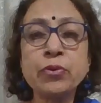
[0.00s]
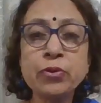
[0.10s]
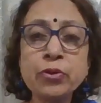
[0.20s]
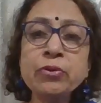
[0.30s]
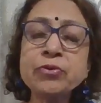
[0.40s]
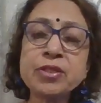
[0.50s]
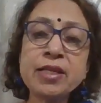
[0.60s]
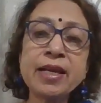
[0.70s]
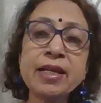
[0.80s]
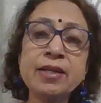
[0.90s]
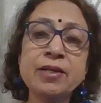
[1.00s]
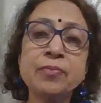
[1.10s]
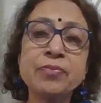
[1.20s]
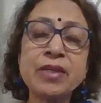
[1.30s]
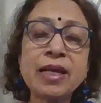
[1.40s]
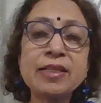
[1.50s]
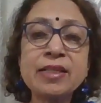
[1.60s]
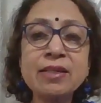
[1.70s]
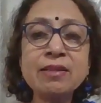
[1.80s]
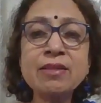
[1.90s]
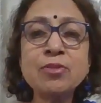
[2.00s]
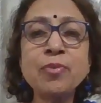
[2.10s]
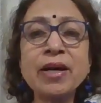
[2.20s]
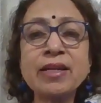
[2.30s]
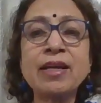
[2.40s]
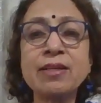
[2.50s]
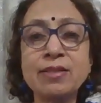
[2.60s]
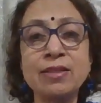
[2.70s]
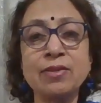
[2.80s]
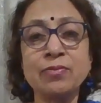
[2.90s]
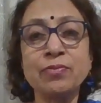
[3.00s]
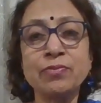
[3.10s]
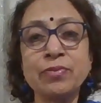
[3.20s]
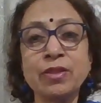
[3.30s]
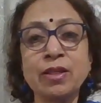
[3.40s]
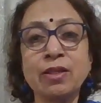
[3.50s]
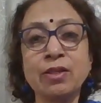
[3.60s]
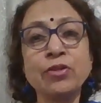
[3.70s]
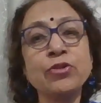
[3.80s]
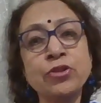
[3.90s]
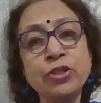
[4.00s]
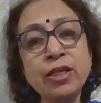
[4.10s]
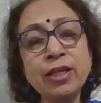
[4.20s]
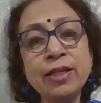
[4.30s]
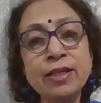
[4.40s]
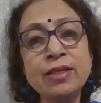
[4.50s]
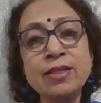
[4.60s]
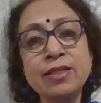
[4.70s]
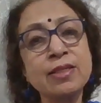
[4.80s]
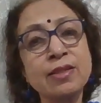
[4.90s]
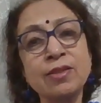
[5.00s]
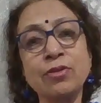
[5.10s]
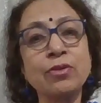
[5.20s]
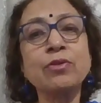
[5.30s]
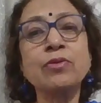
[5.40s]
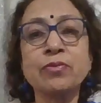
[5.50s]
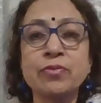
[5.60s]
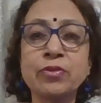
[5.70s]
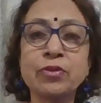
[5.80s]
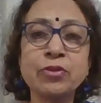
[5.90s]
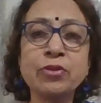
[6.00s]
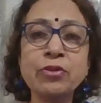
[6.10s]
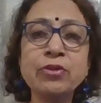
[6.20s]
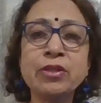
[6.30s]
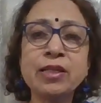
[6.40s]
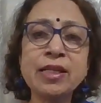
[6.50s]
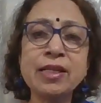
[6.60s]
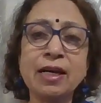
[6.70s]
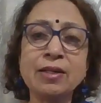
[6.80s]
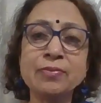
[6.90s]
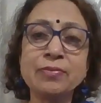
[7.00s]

You say that here is my cousin. She is, Nina.